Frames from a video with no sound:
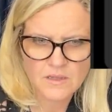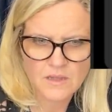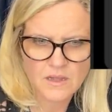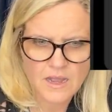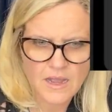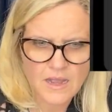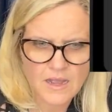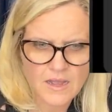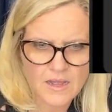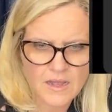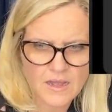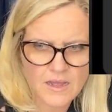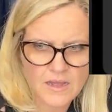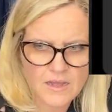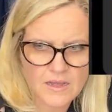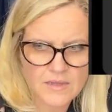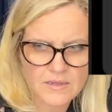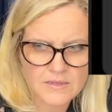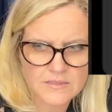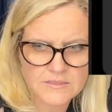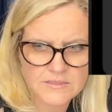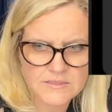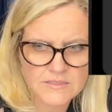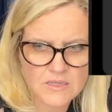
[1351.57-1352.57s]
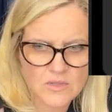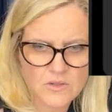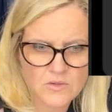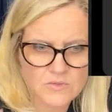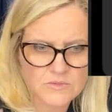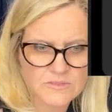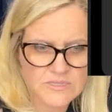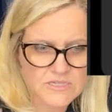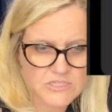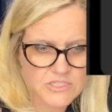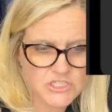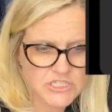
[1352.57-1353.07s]
Uh, so
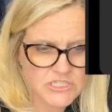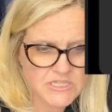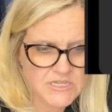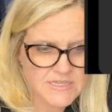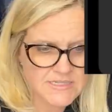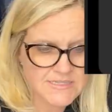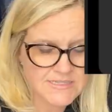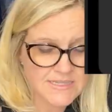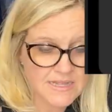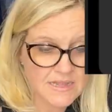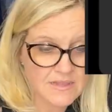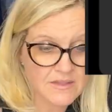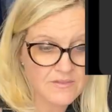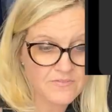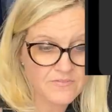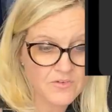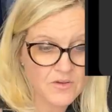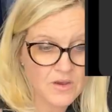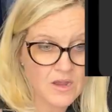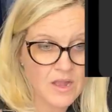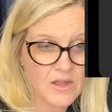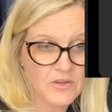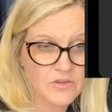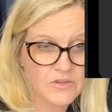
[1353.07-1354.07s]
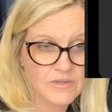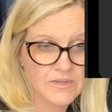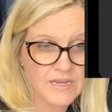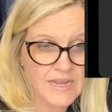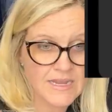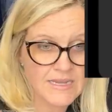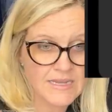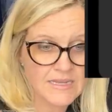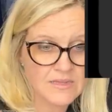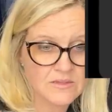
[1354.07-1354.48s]
did she sell it for one hundred eighty?